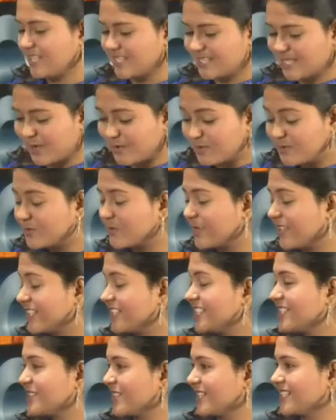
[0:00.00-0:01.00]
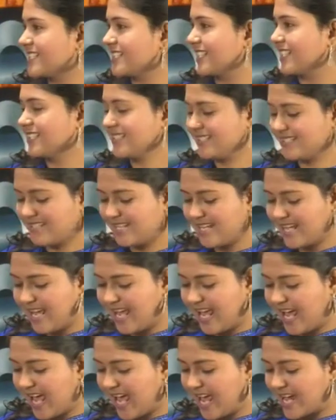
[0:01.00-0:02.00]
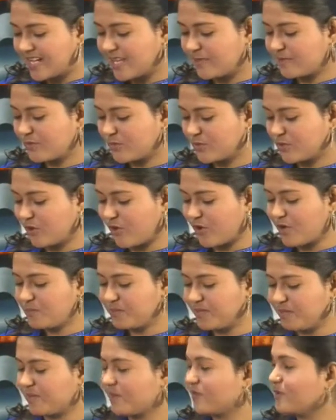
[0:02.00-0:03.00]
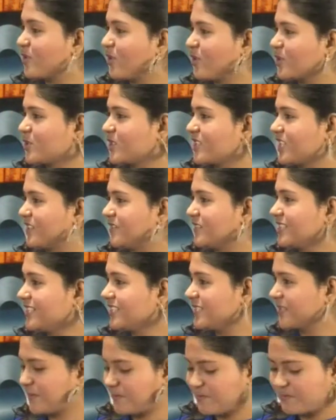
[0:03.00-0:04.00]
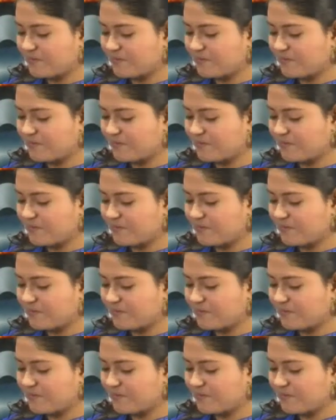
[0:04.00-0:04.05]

Sounds very interesting, and I'm sure people will also love it.